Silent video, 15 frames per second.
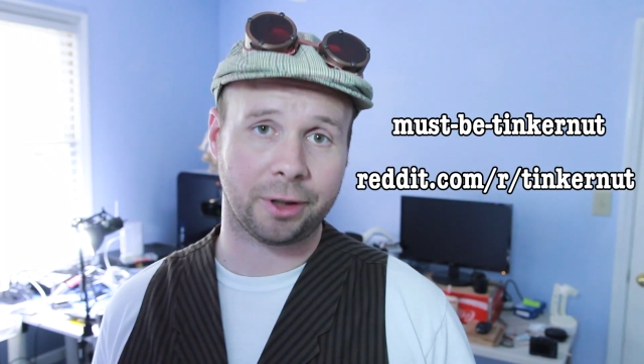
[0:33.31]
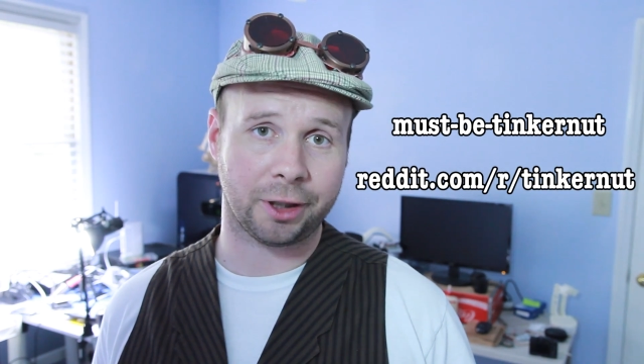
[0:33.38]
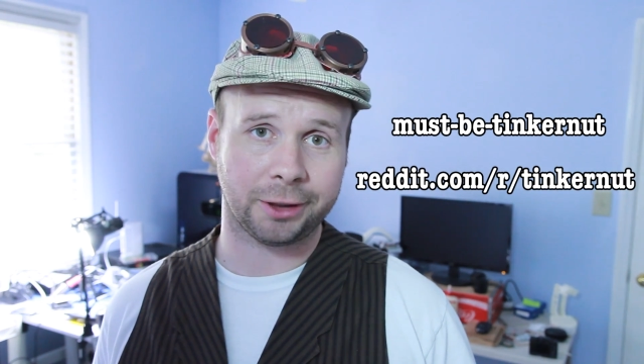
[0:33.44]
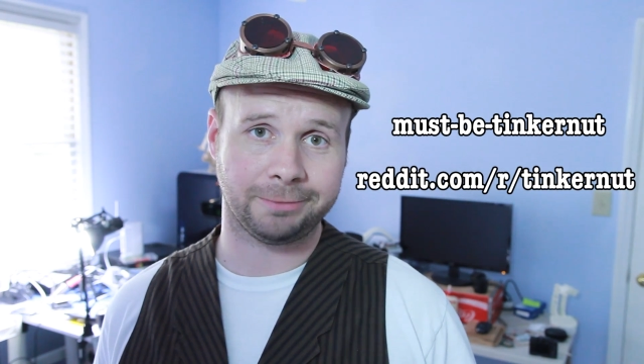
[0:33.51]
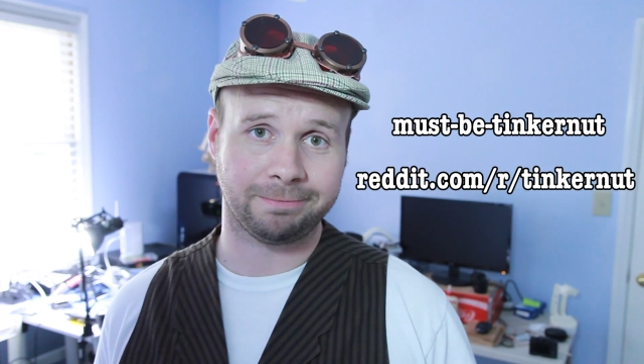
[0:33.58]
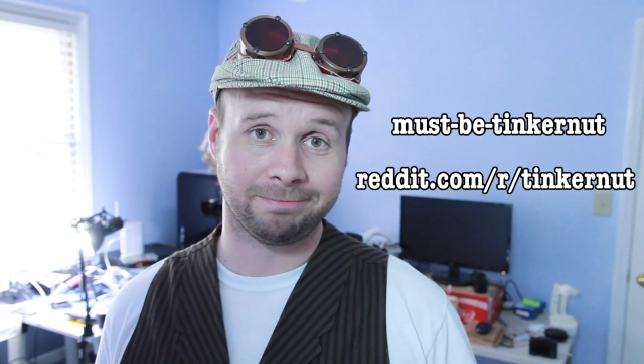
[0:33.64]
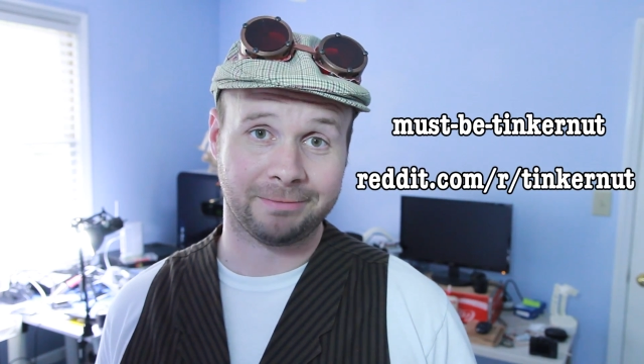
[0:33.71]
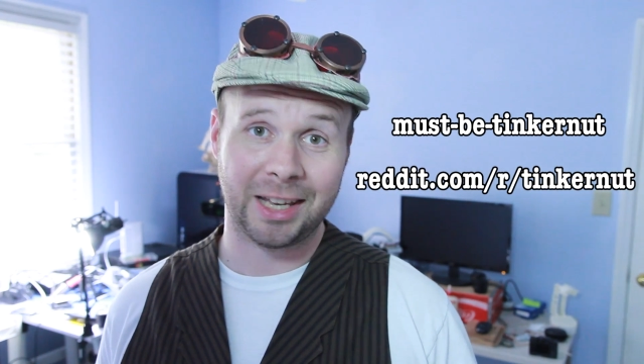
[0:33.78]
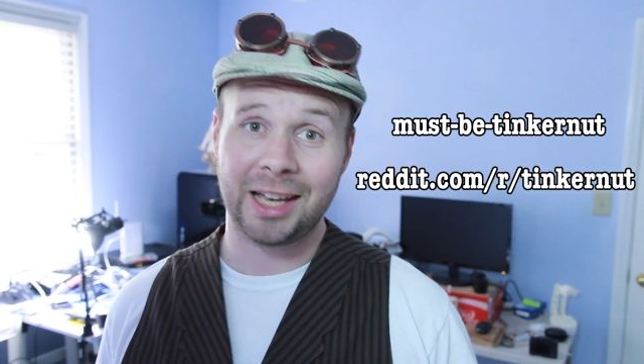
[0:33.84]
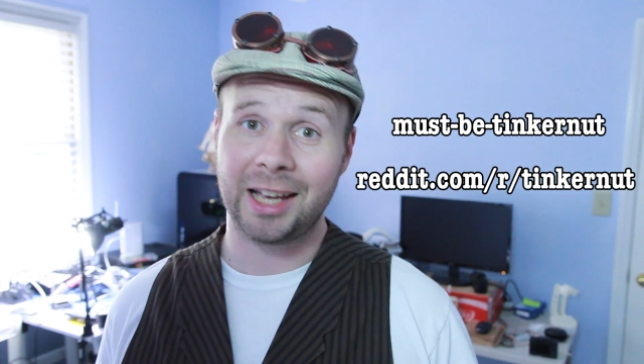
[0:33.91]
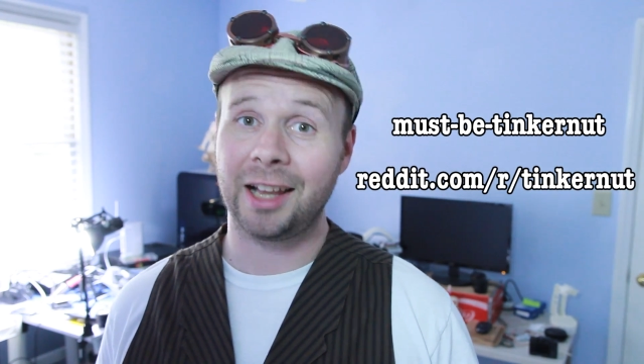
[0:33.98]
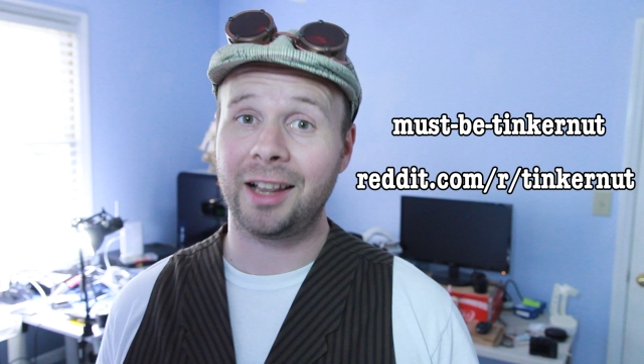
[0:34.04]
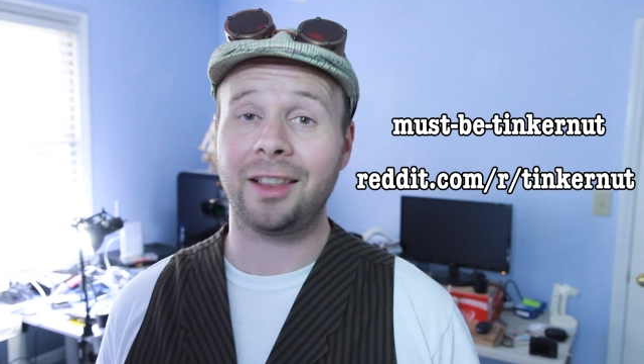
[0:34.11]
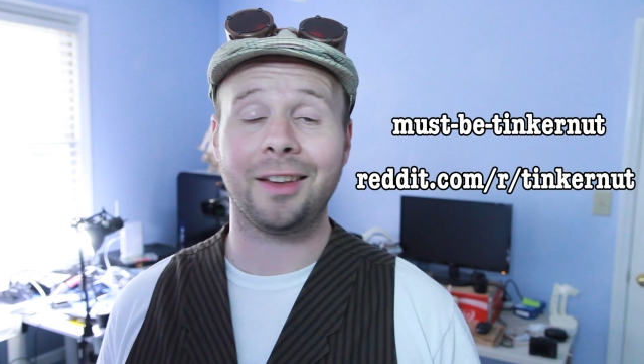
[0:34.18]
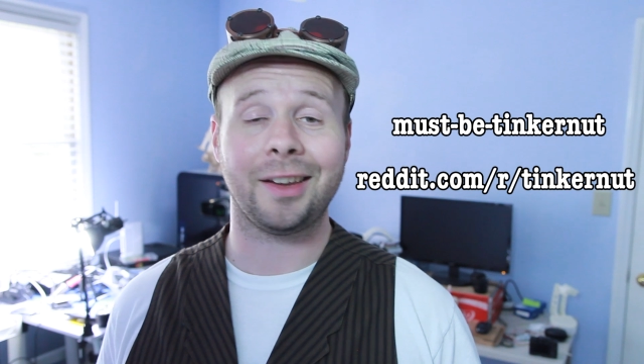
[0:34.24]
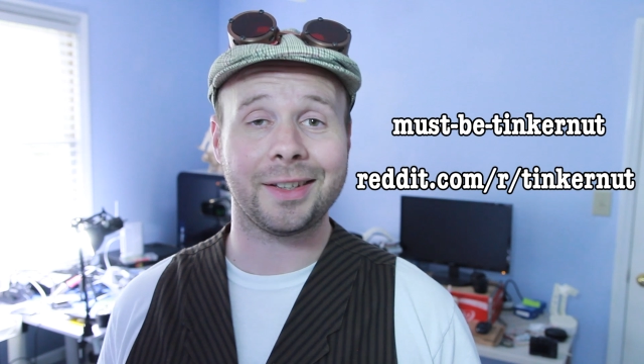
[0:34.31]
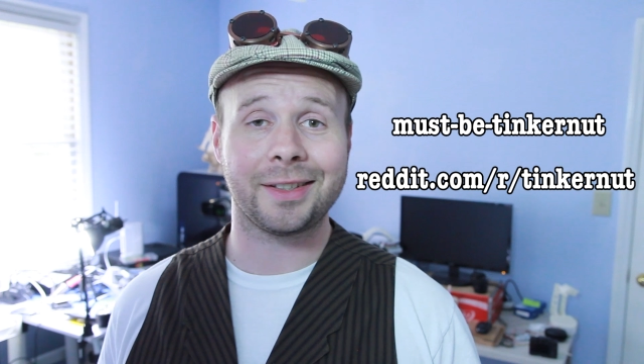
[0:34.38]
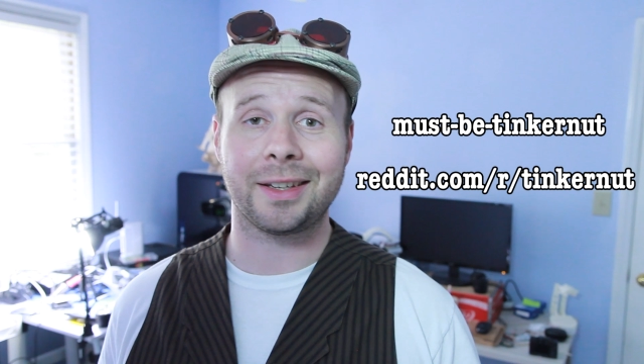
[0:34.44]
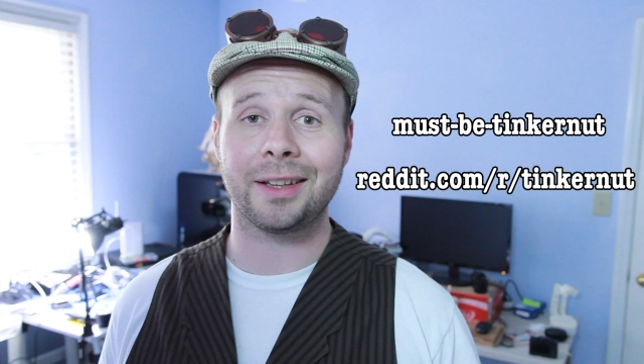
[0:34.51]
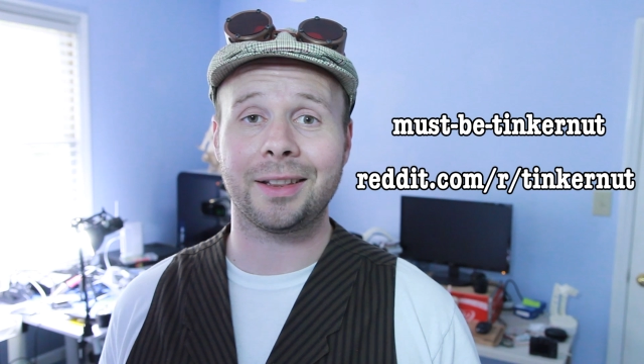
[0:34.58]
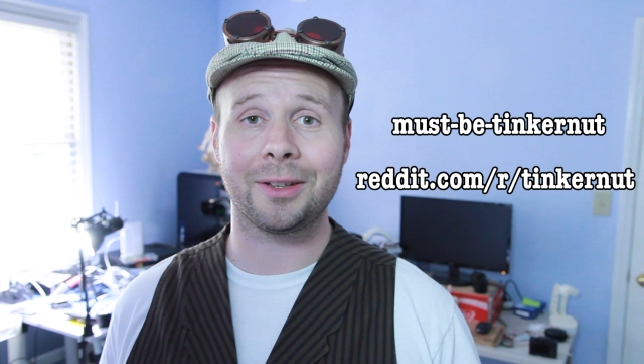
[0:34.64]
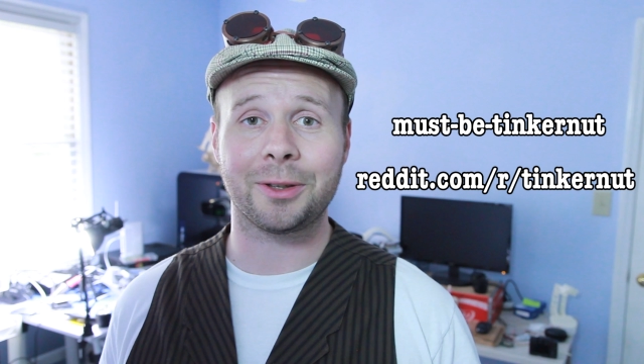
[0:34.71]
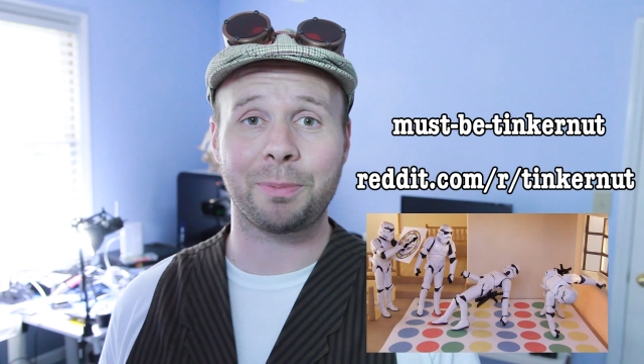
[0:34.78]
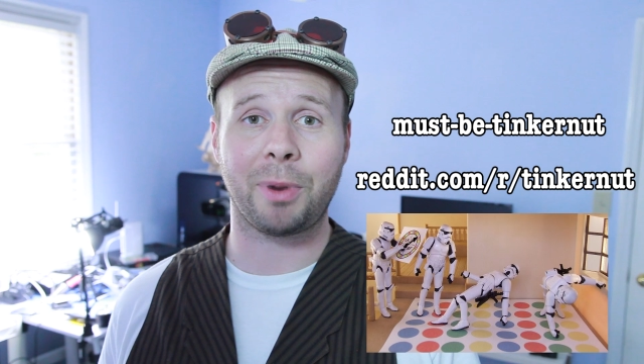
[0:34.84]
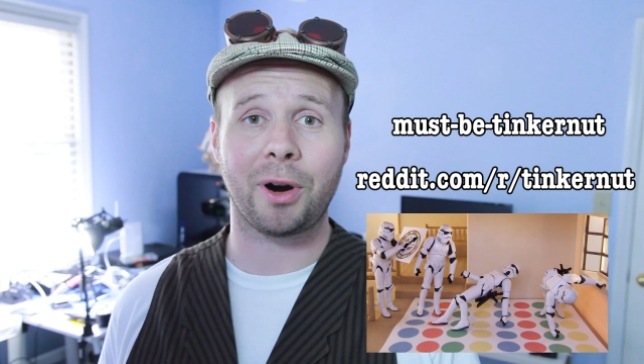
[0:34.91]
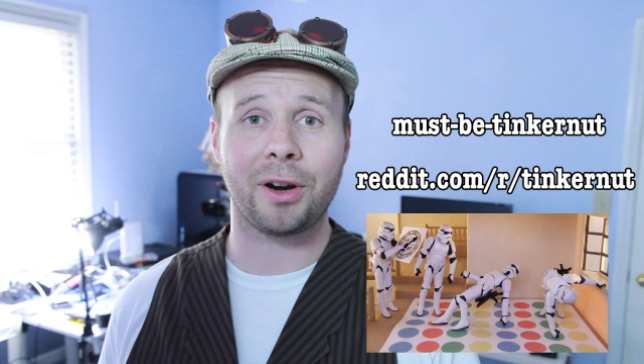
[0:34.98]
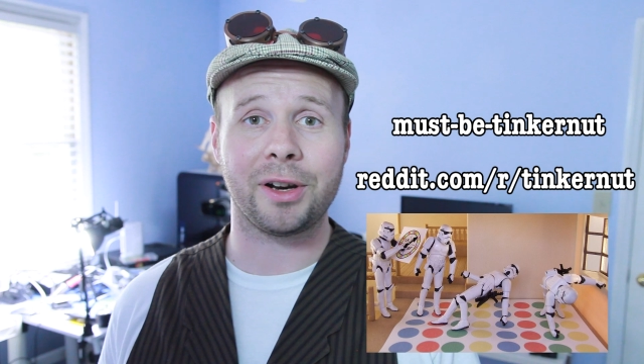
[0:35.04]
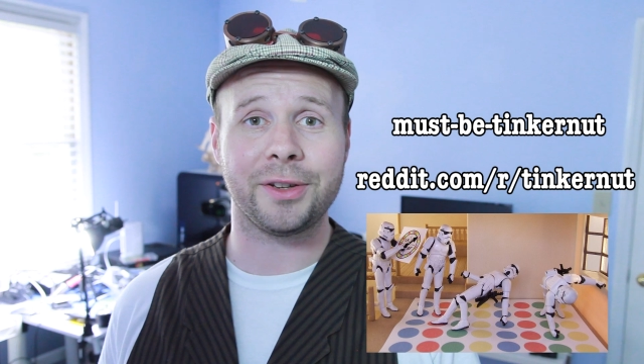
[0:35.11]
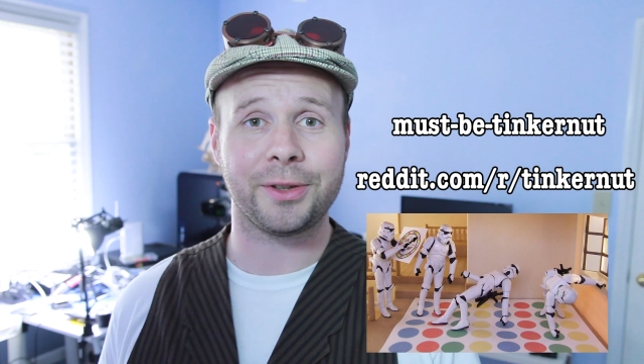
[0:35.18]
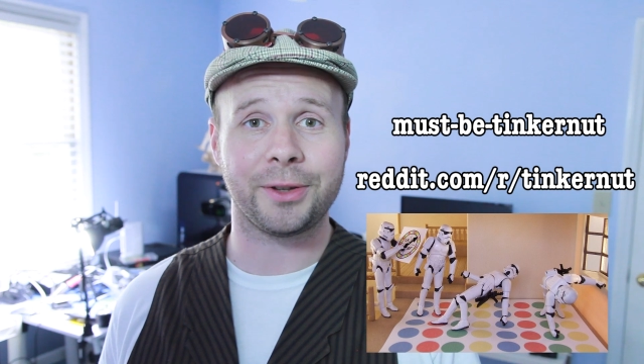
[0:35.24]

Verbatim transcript: on. Let's get this party